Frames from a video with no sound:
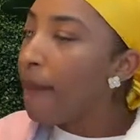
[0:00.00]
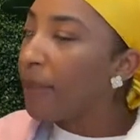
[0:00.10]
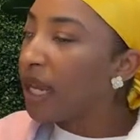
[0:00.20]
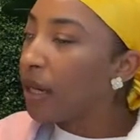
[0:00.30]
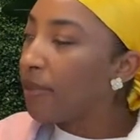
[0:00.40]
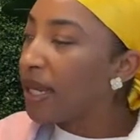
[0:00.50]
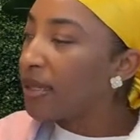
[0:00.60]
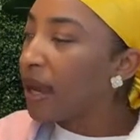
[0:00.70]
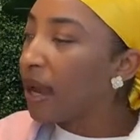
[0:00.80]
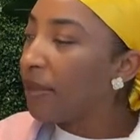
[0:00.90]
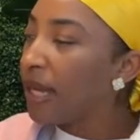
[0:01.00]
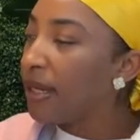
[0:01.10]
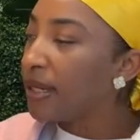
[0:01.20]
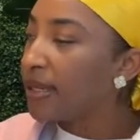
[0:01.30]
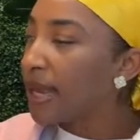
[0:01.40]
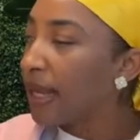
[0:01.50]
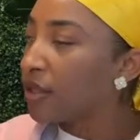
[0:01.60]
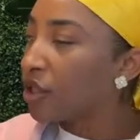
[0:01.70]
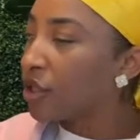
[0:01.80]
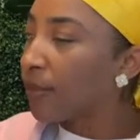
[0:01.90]
but in the meantime he does
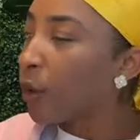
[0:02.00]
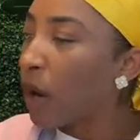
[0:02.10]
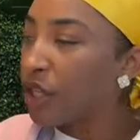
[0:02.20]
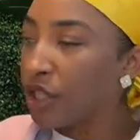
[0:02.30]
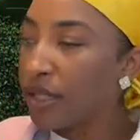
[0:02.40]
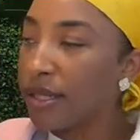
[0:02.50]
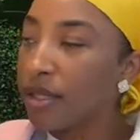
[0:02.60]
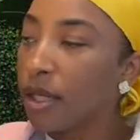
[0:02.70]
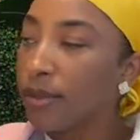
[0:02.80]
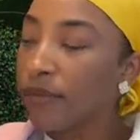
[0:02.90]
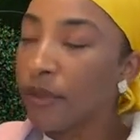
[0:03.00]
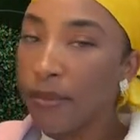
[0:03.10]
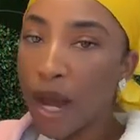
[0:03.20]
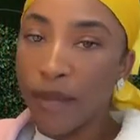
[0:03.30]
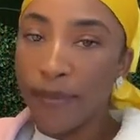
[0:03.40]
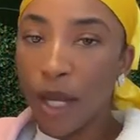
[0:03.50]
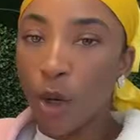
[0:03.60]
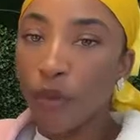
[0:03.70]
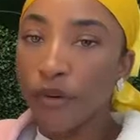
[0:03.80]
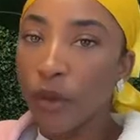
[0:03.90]
answer some questions in terms of the mommy
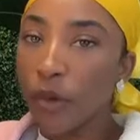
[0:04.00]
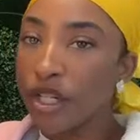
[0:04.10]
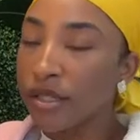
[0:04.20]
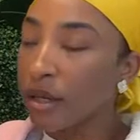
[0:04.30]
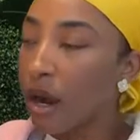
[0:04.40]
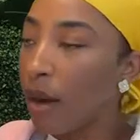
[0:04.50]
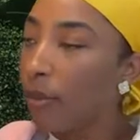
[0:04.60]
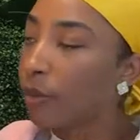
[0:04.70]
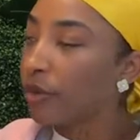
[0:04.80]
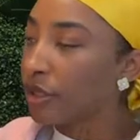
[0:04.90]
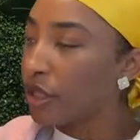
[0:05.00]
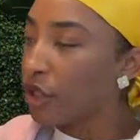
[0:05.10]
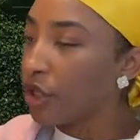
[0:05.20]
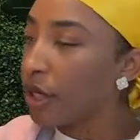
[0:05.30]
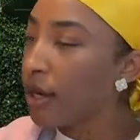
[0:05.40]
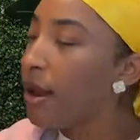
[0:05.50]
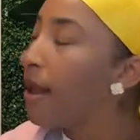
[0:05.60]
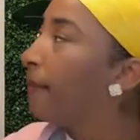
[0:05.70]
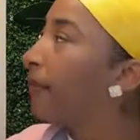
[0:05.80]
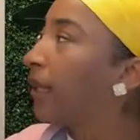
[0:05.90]
makeover, which is a combo procedure
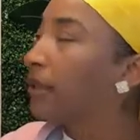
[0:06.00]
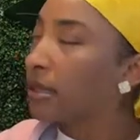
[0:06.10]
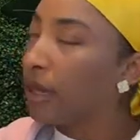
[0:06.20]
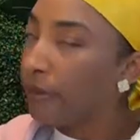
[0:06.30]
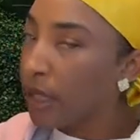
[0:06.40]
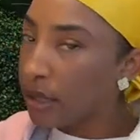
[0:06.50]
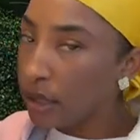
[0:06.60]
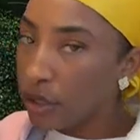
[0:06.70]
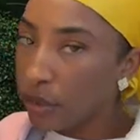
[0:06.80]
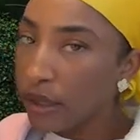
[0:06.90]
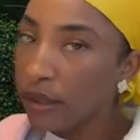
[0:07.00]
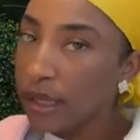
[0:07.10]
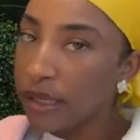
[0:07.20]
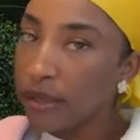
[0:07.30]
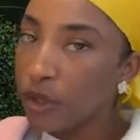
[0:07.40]
that doesn't have anything to do with this.